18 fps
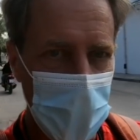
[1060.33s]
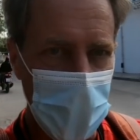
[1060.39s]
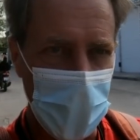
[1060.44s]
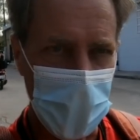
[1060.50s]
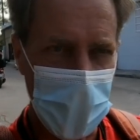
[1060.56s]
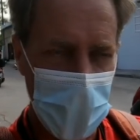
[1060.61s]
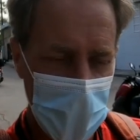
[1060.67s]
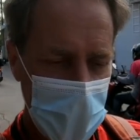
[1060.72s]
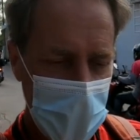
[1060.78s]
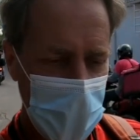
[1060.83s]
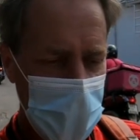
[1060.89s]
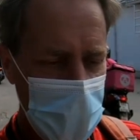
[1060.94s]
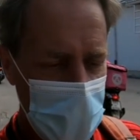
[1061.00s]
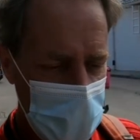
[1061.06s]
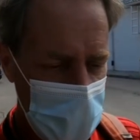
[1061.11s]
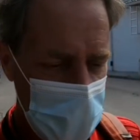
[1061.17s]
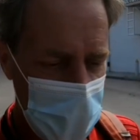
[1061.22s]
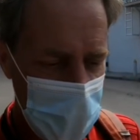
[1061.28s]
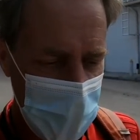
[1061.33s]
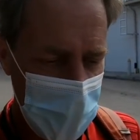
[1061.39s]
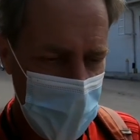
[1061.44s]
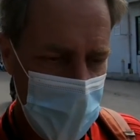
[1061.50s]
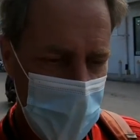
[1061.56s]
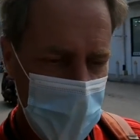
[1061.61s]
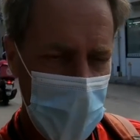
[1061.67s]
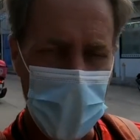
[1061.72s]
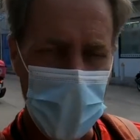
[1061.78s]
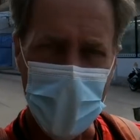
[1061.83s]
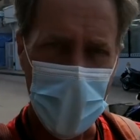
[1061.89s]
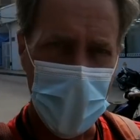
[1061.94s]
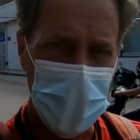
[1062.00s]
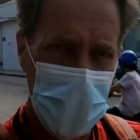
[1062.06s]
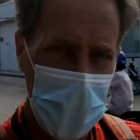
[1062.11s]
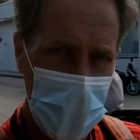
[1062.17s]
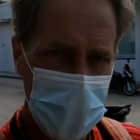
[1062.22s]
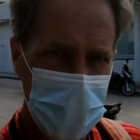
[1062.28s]
okay, I'm
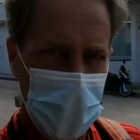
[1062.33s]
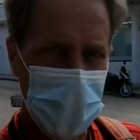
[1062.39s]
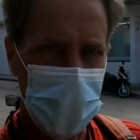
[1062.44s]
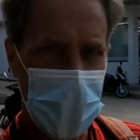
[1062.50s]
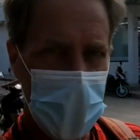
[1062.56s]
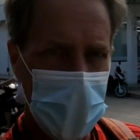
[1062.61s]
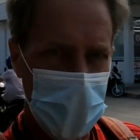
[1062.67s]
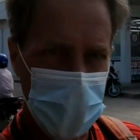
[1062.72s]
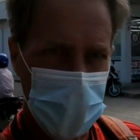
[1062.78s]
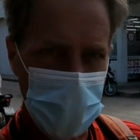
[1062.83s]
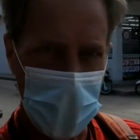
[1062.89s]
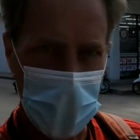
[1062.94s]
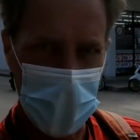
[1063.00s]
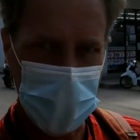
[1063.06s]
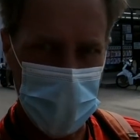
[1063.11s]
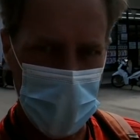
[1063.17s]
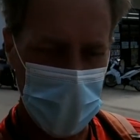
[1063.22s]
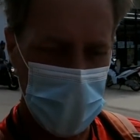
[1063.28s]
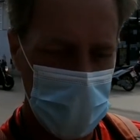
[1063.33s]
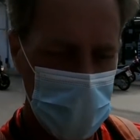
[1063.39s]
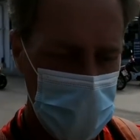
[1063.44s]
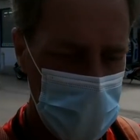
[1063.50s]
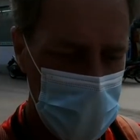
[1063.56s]
going to pay for Power Director.